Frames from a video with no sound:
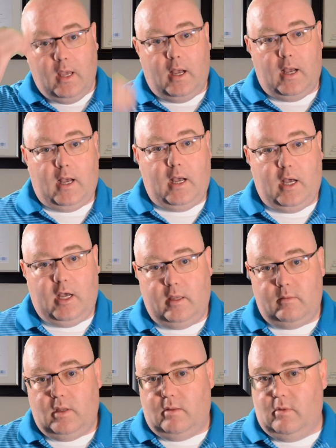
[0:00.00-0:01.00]

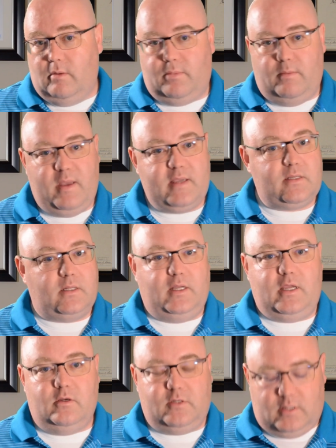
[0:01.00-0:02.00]
But
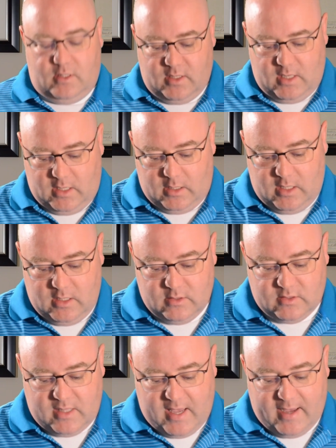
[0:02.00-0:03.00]
basically, here's the thing,
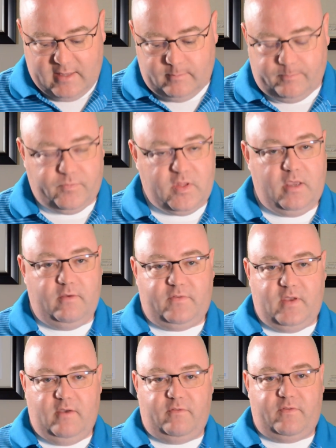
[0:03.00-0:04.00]
is that
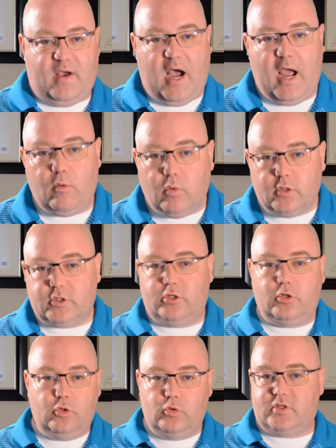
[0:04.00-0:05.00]
if I were
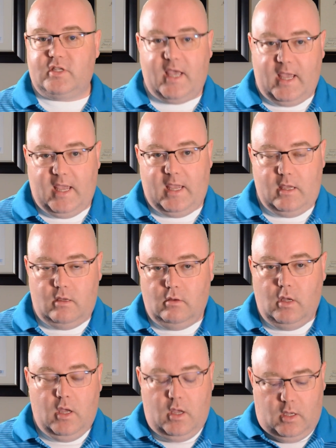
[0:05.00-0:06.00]
to stay
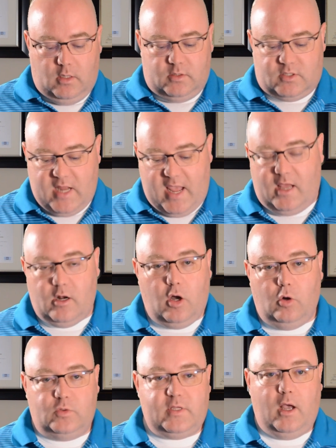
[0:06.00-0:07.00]
in a
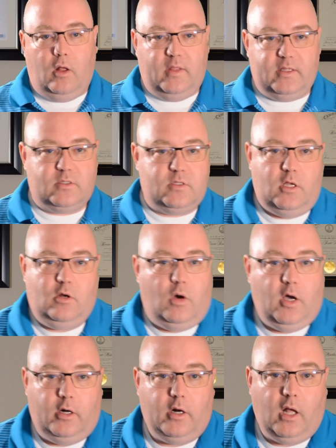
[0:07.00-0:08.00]
hotel that's,
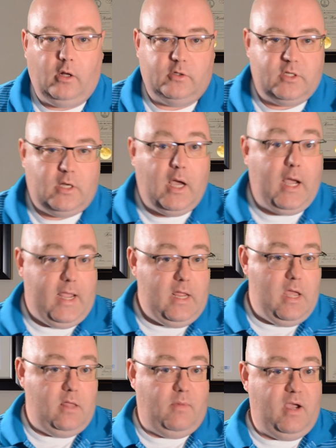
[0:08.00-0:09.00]
$100 a night,
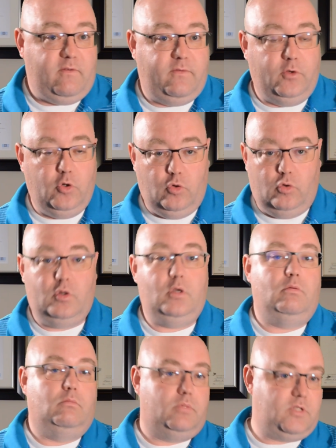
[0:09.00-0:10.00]
and my food,
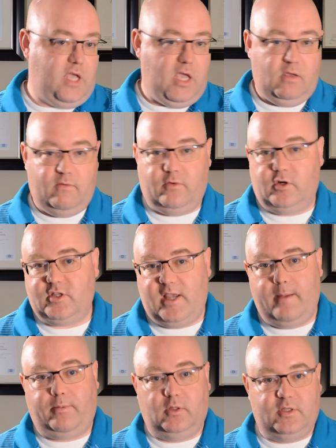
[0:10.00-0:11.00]
say, for
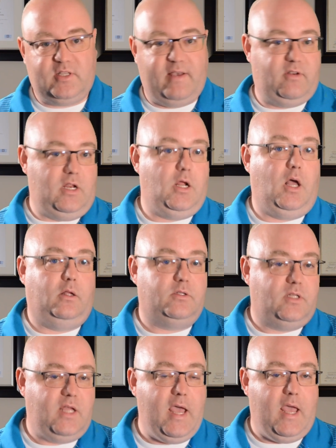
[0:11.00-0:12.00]
example, is
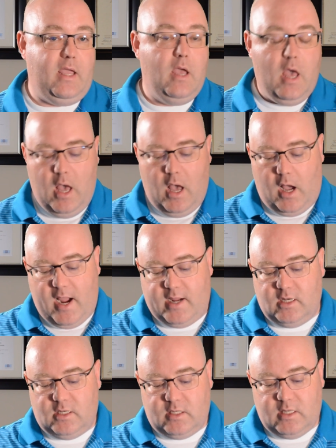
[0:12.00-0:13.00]
$70 a day, I
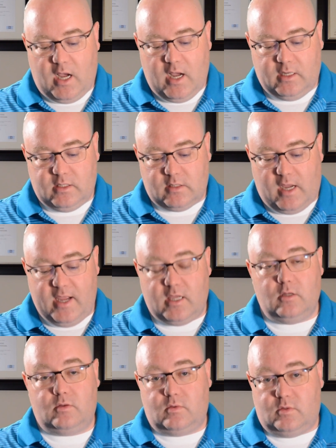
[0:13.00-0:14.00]
could
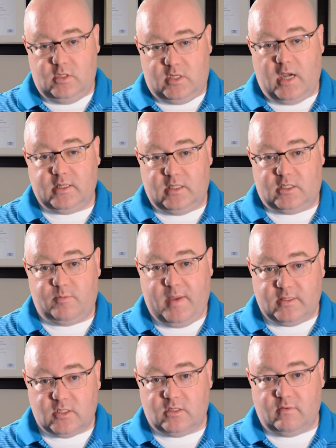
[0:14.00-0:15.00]
deduct
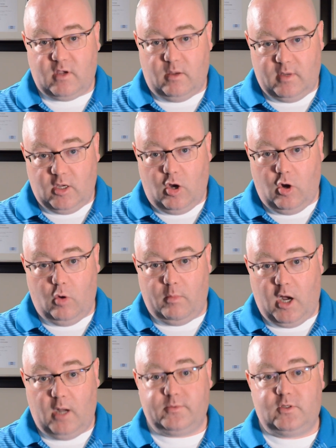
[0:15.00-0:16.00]
expenses of coming
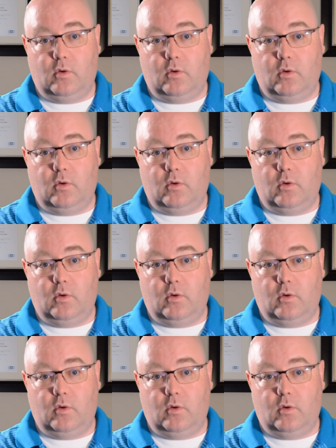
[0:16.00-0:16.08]
home up to